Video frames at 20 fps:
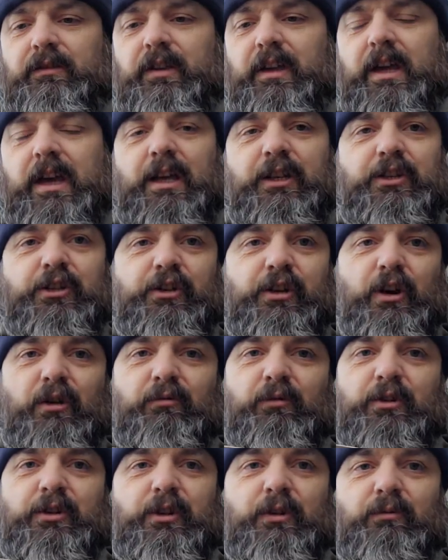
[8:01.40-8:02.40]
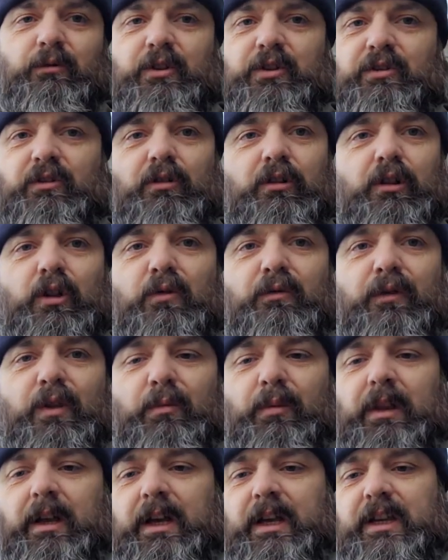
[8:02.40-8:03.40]
edge geometry was all over the
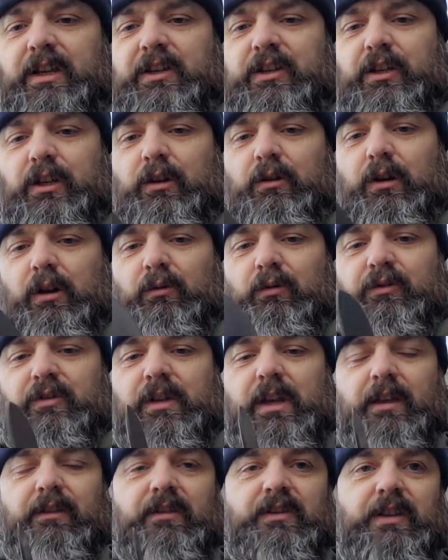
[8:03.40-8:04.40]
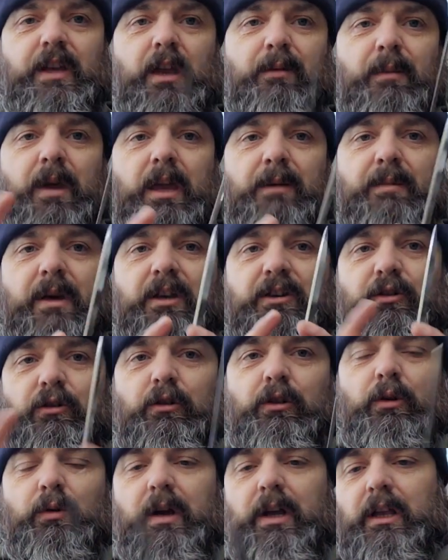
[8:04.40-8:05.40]
place. I wasn't getting the same apex
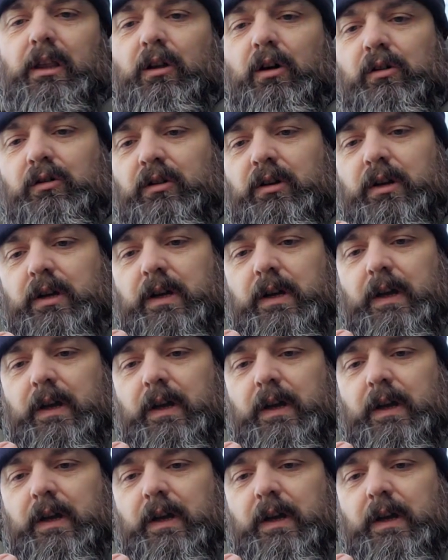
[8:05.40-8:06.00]
all the way along.